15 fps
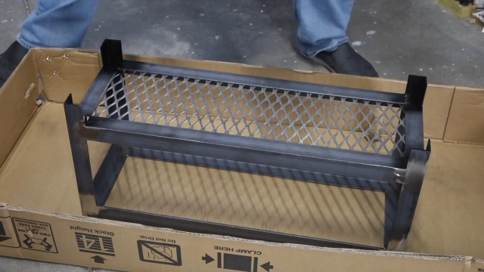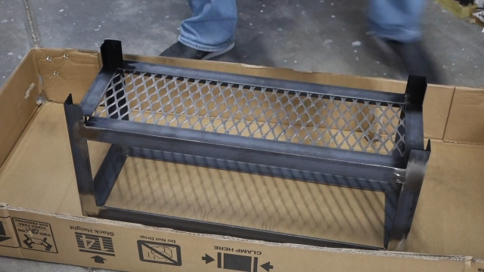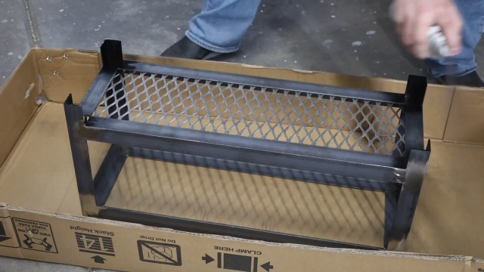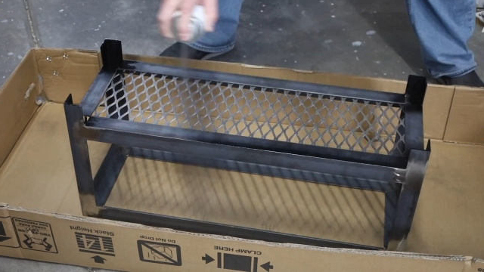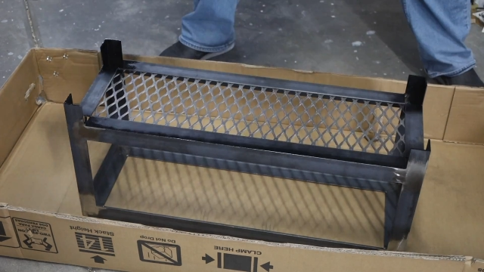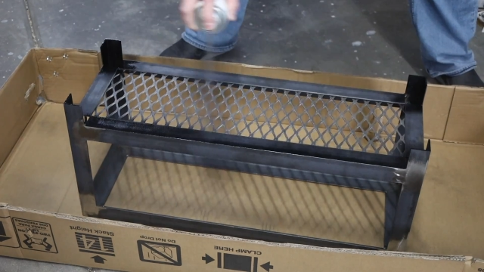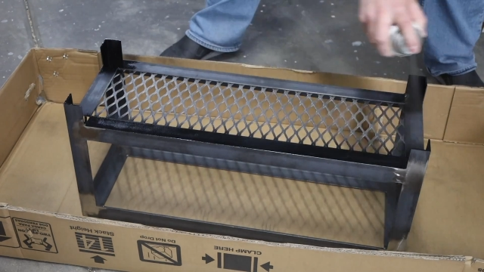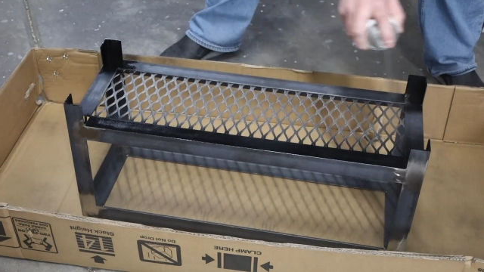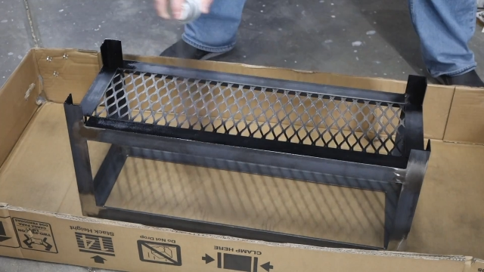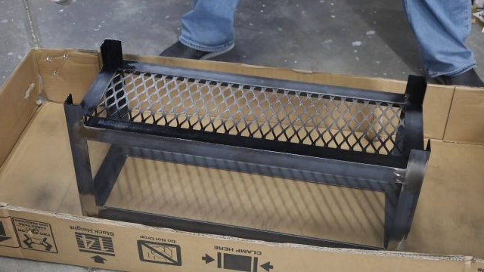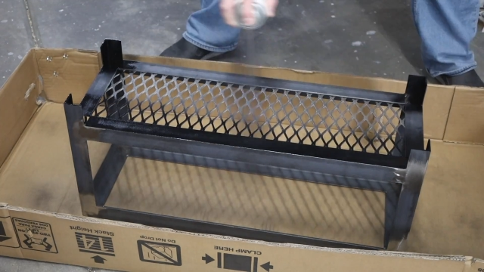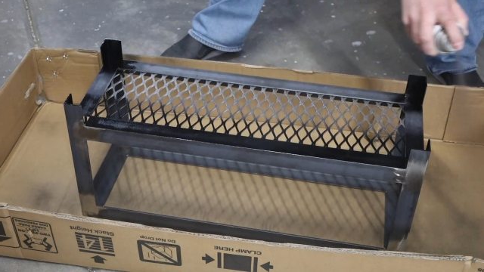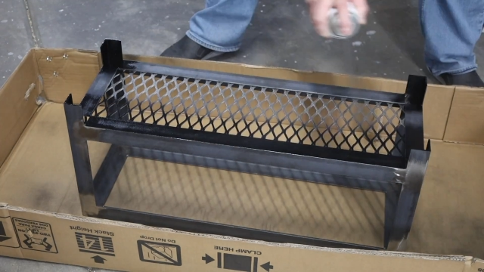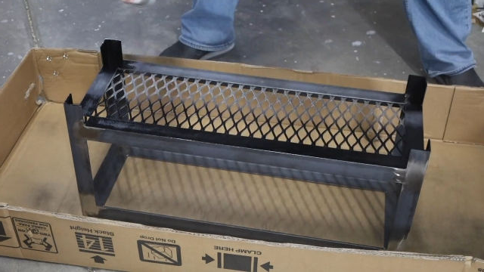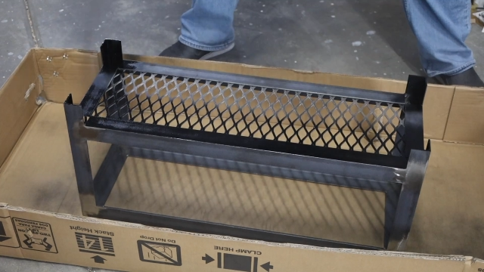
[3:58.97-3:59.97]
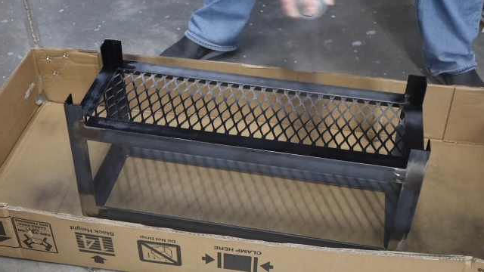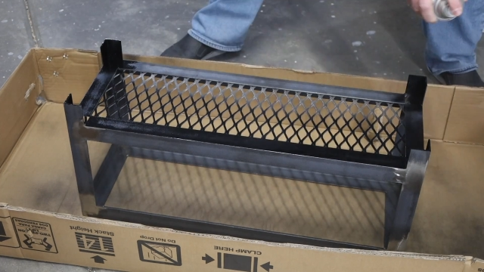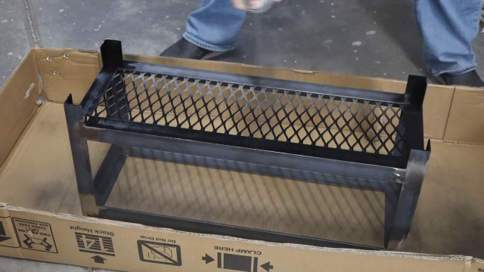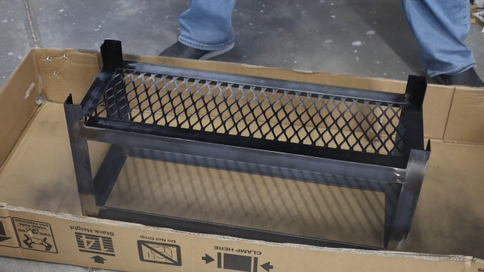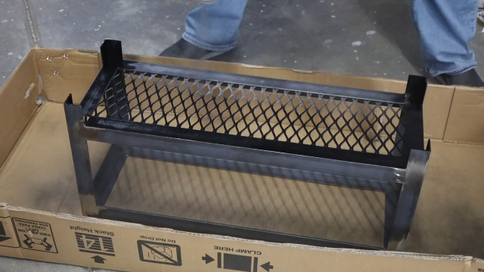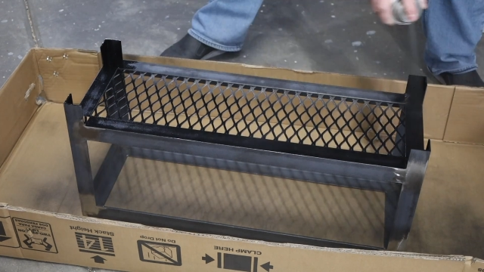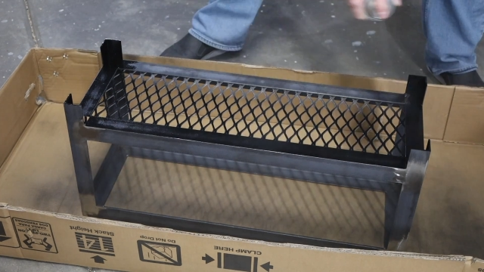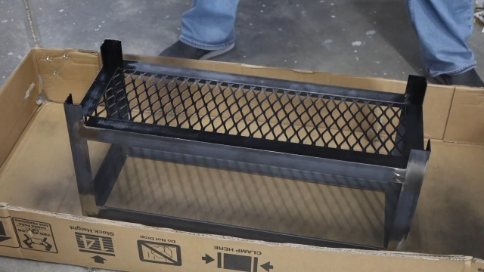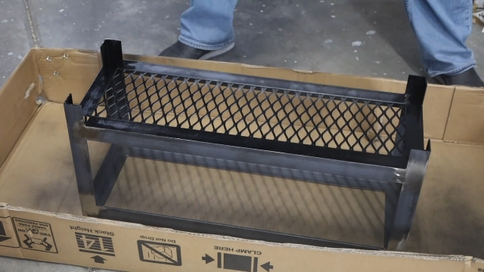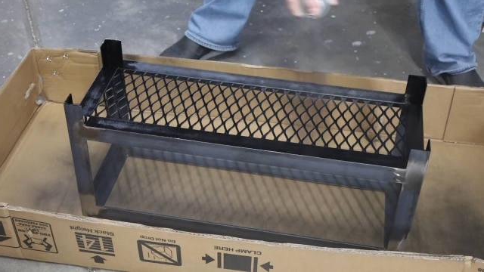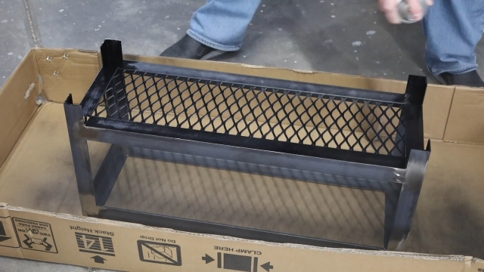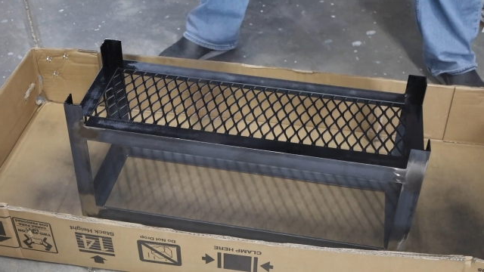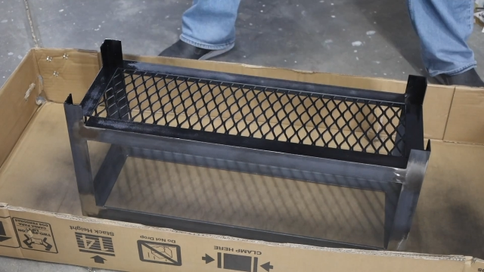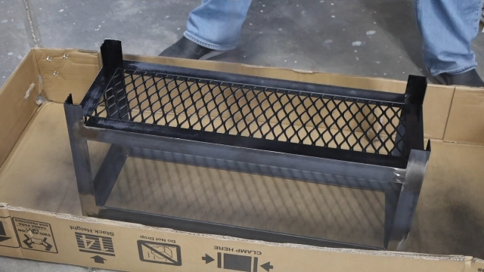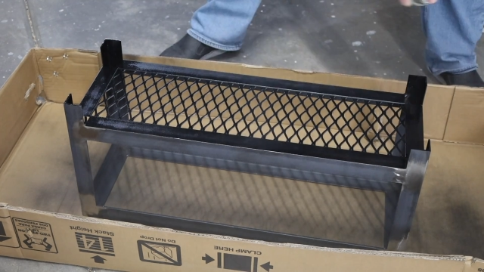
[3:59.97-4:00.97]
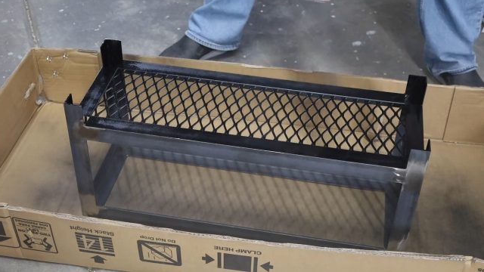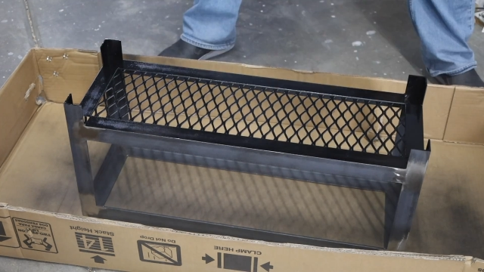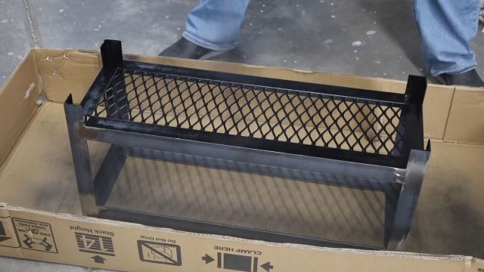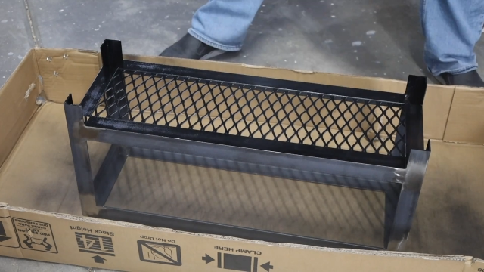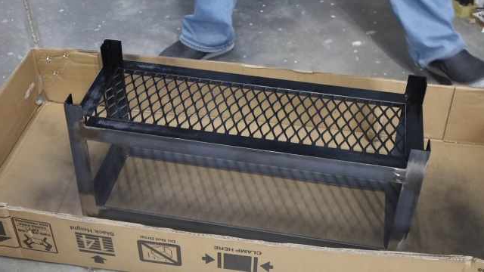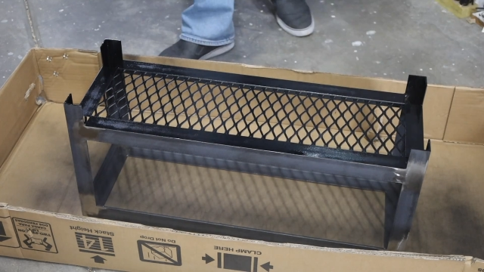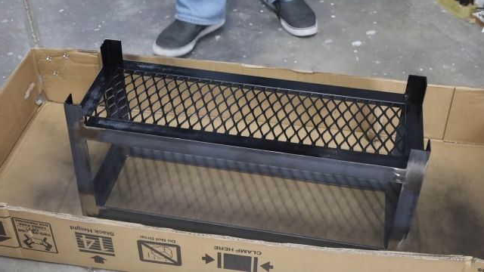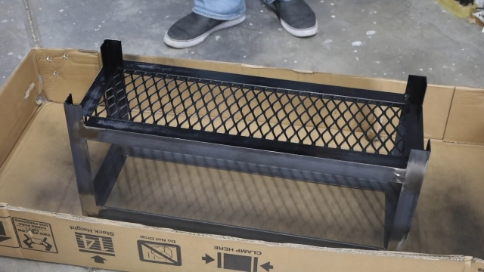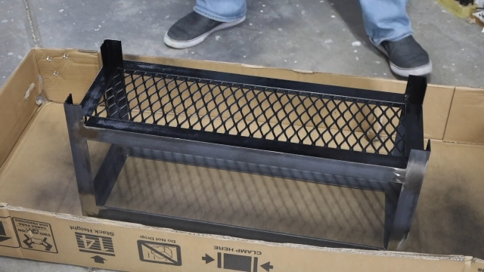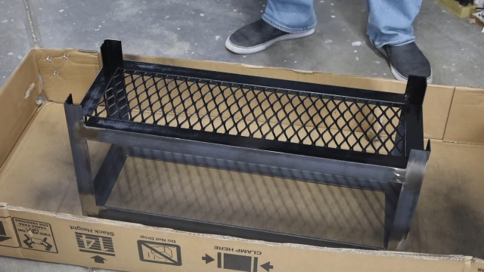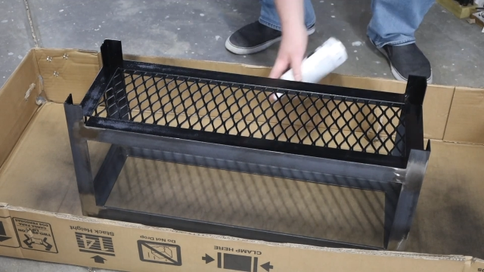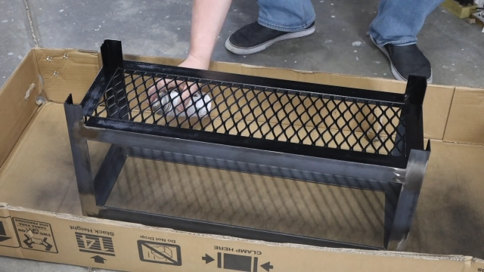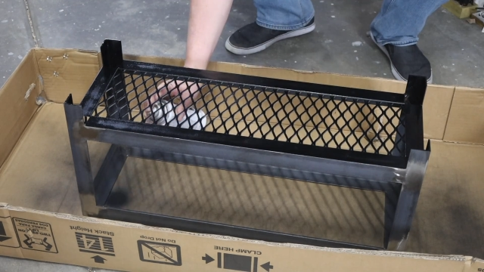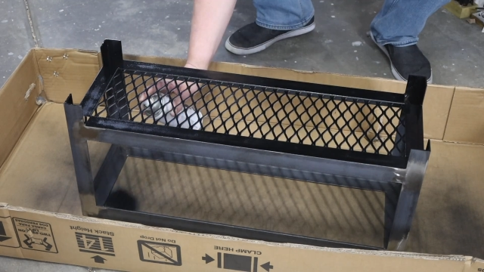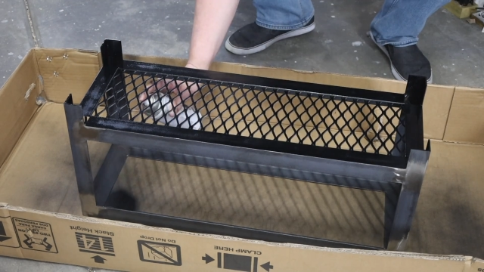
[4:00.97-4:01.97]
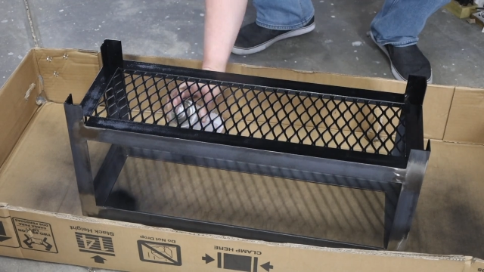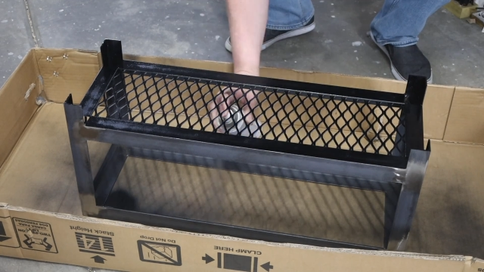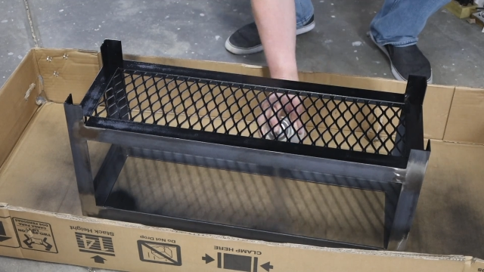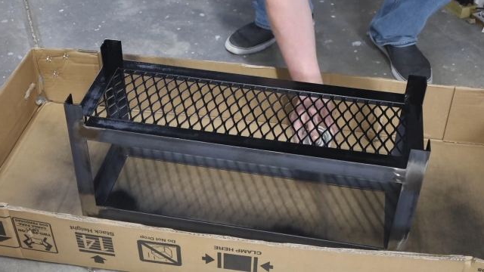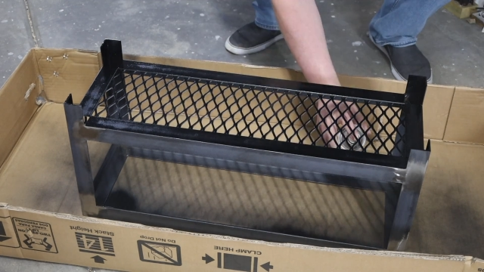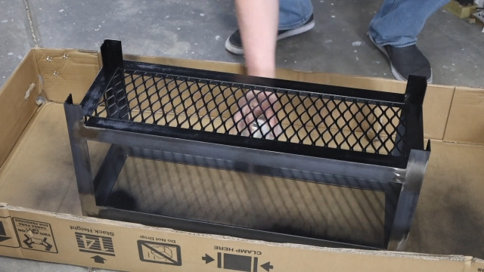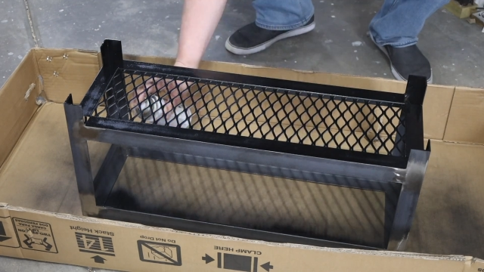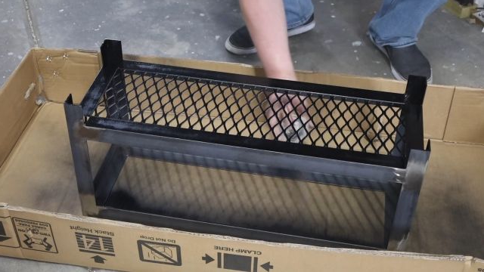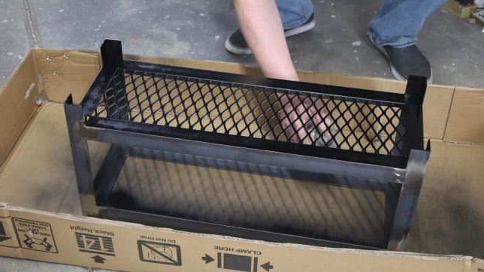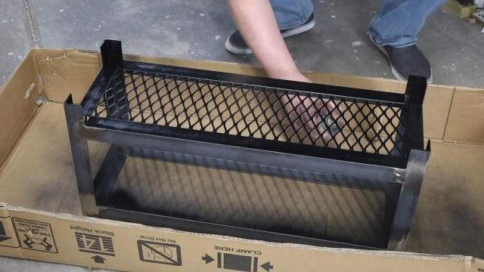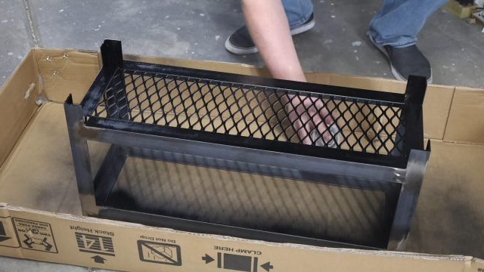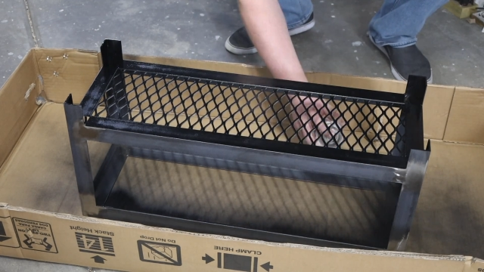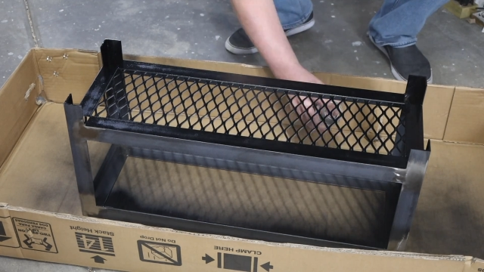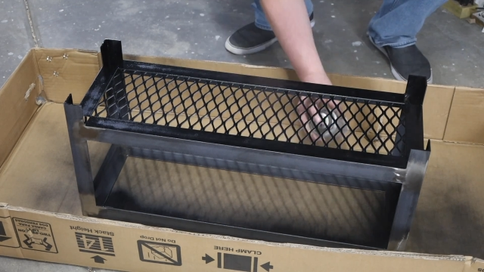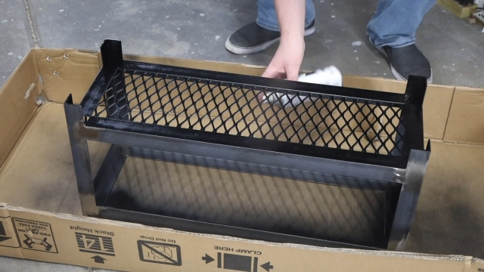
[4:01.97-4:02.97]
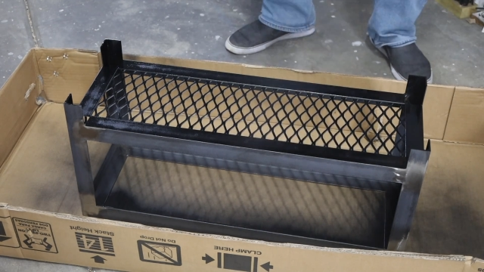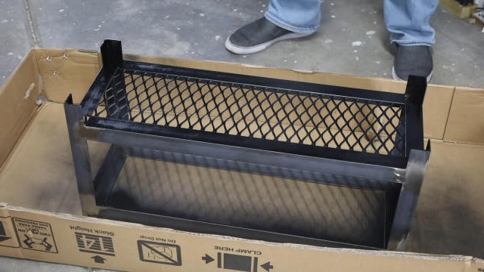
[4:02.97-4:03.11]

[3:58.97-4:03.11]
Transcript: Nobody's mouth can be seen.